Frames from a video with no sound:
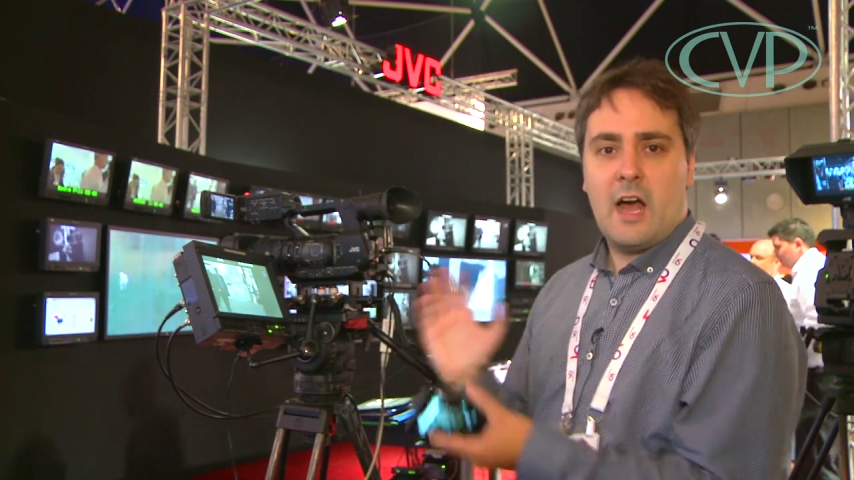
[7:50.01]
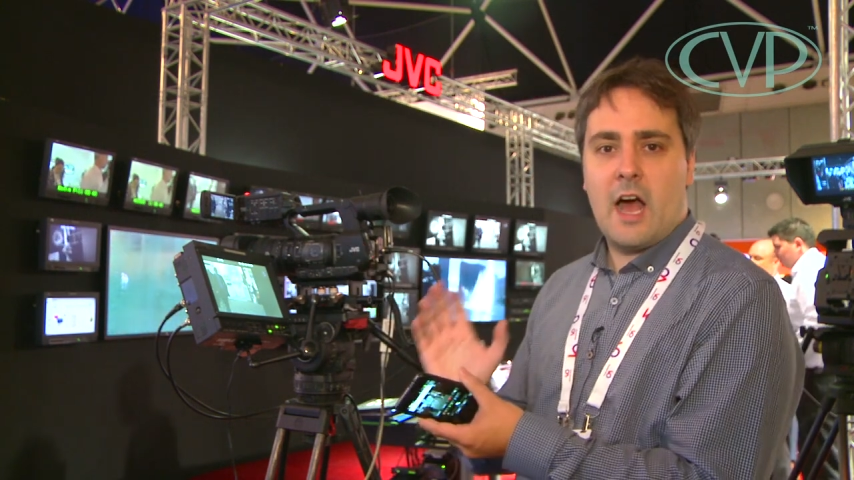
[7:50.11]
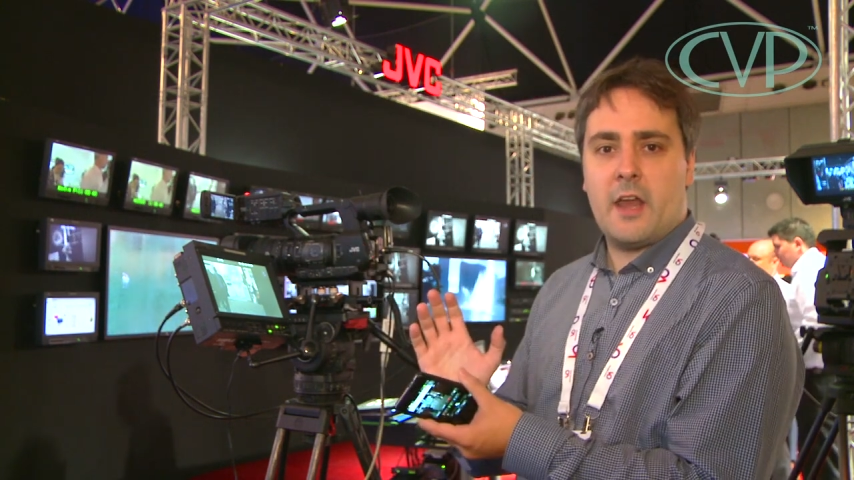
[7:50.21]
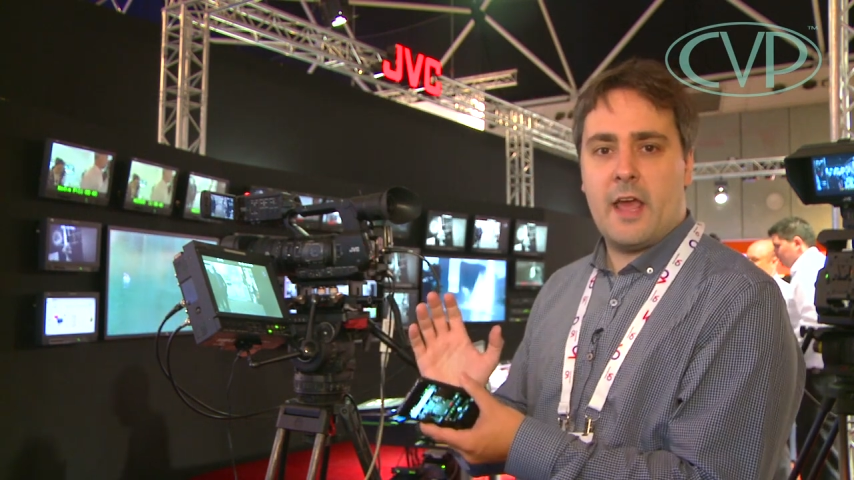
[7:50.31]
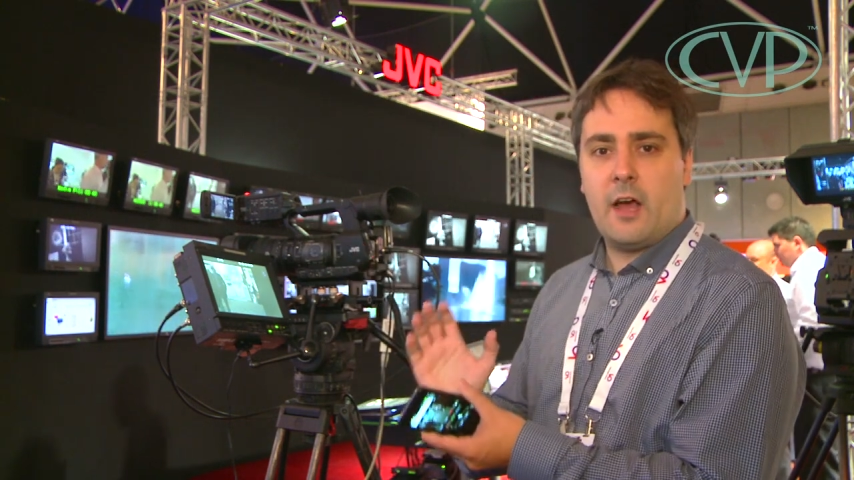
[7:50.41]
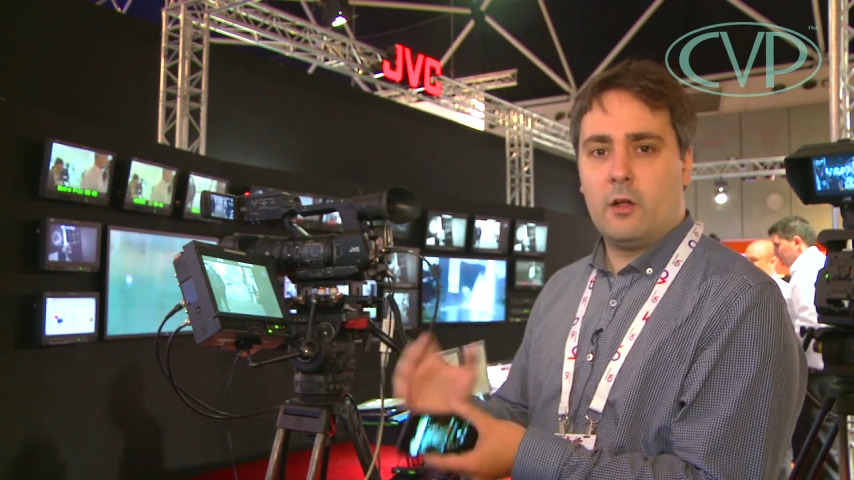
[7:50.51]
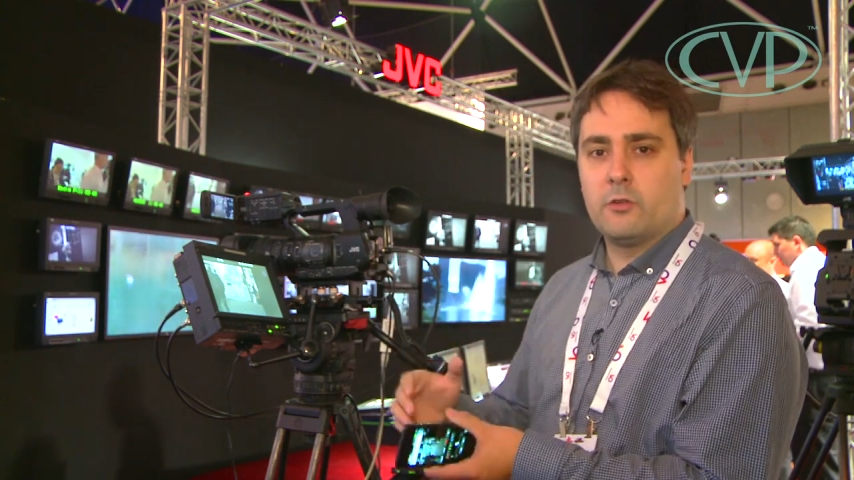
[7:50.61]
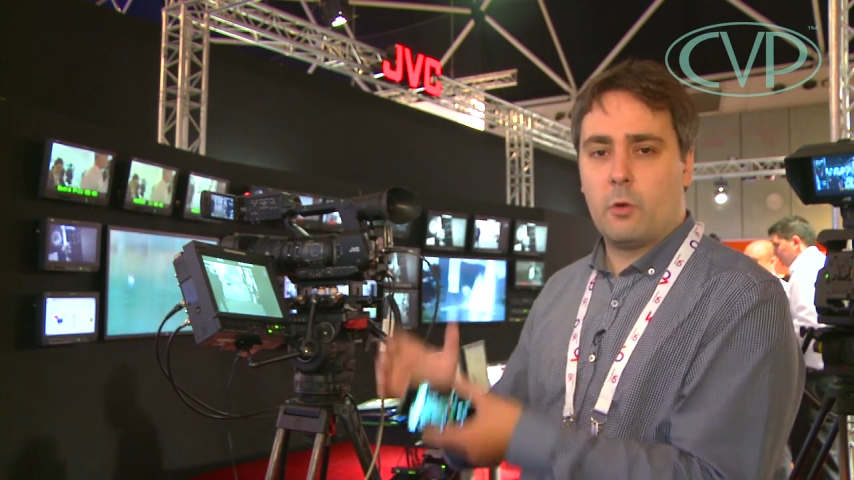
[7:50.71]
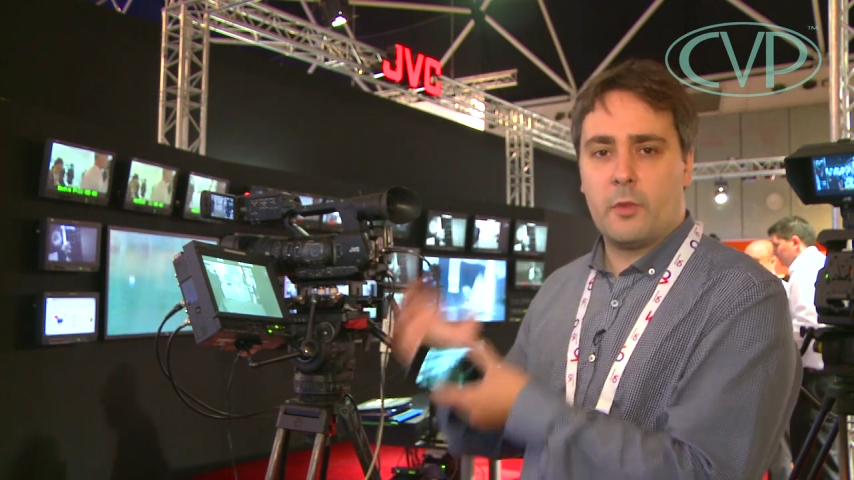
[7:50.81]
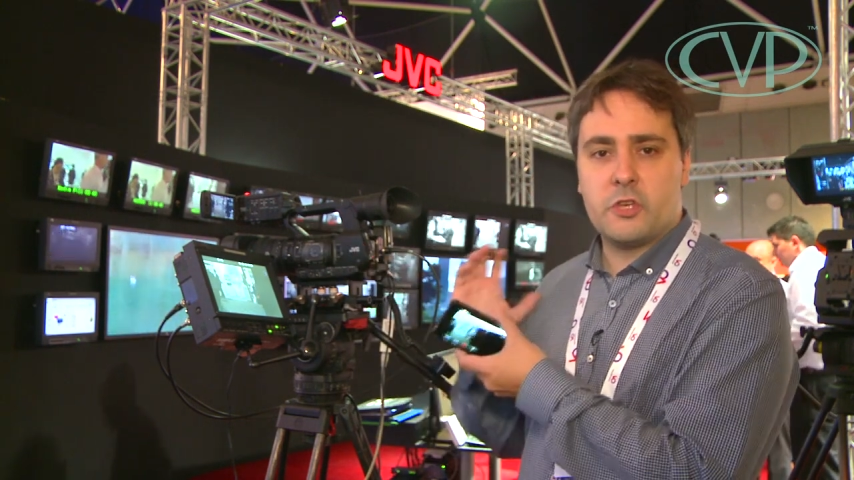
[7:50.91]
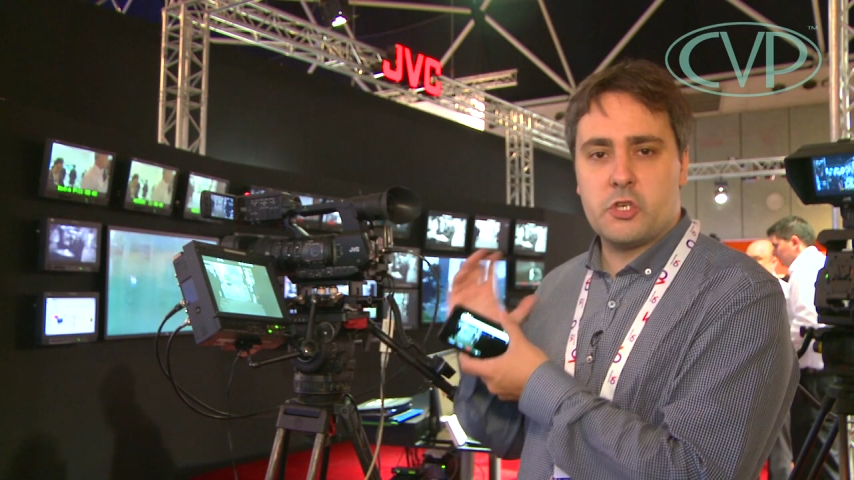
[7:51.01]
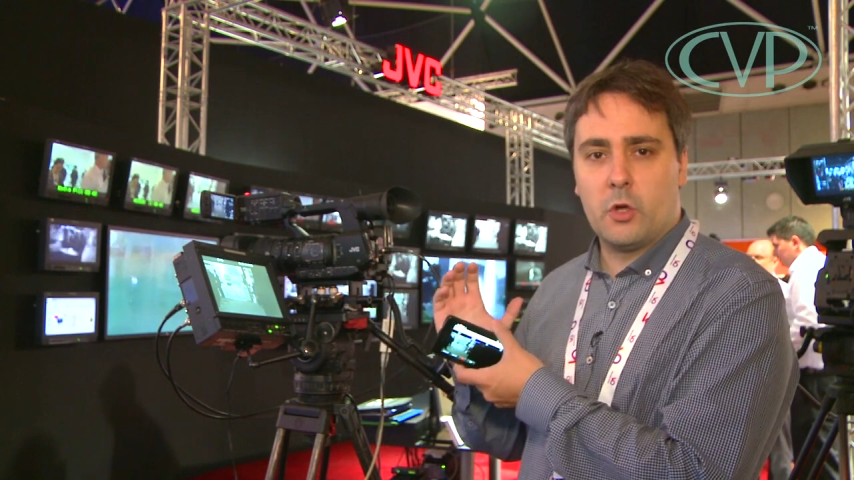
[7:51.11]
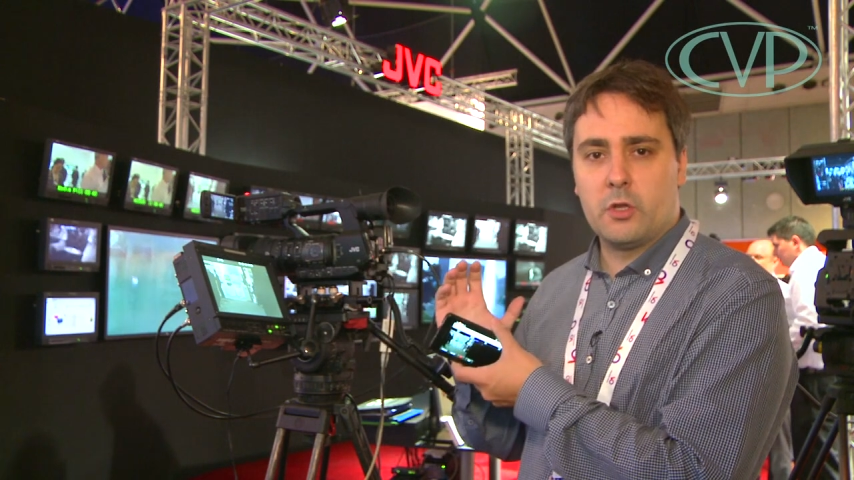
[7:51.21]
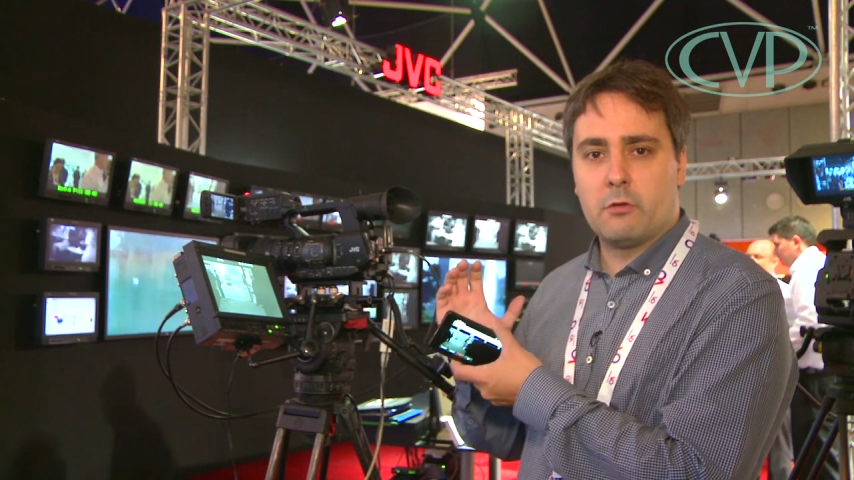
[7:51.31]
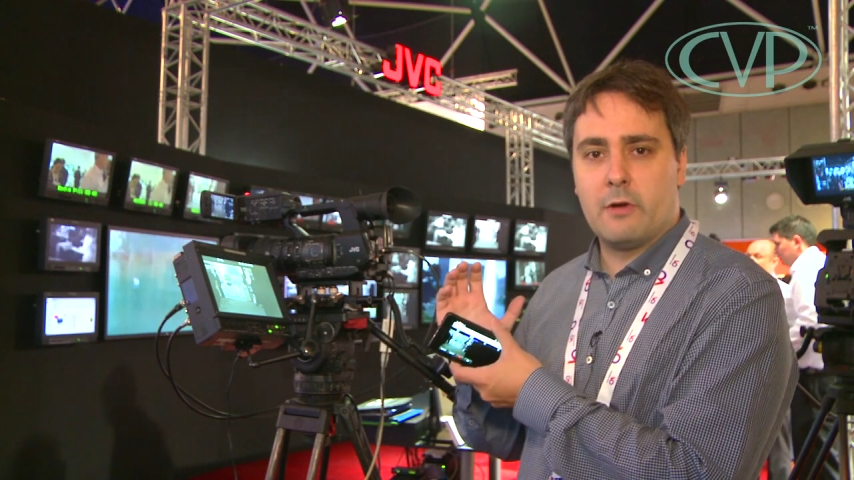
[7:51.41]
handheld or with a
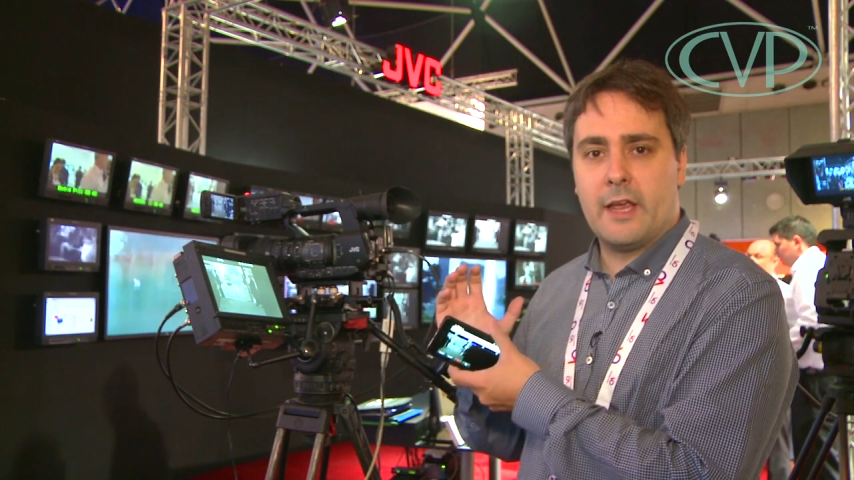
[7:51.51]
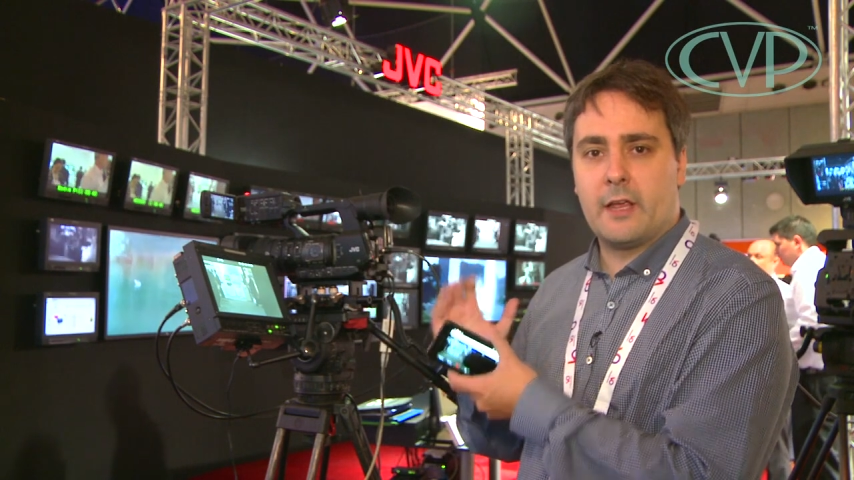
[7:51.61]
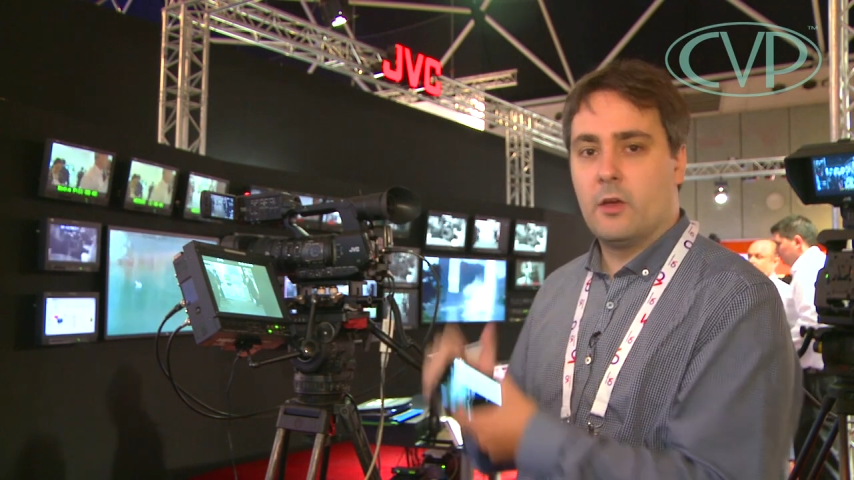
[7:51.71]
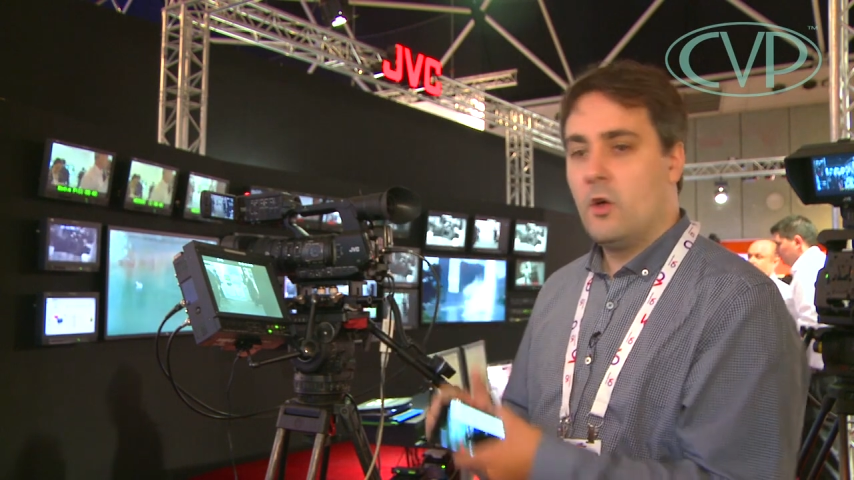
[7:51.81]
shoulder rig